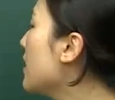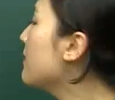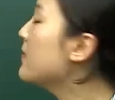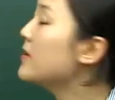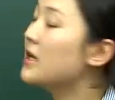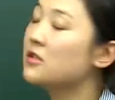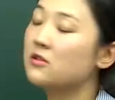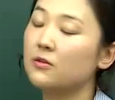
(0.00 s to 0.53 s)

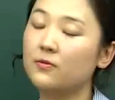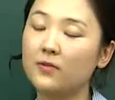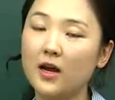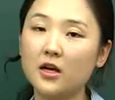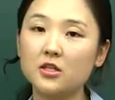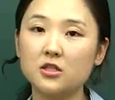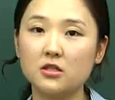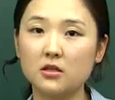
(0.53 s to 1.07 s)
given as a
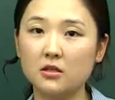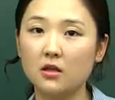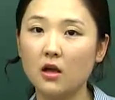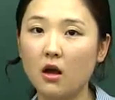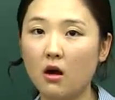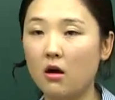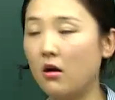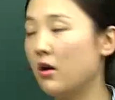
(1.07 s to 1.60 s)
fraction
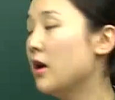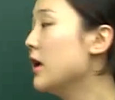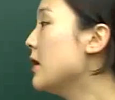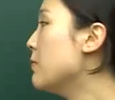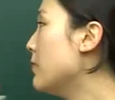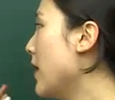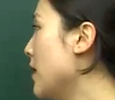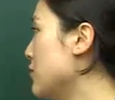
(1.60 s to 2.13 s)
are
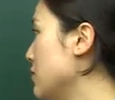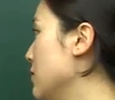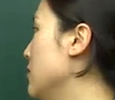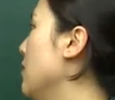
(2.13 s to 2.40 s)
irrational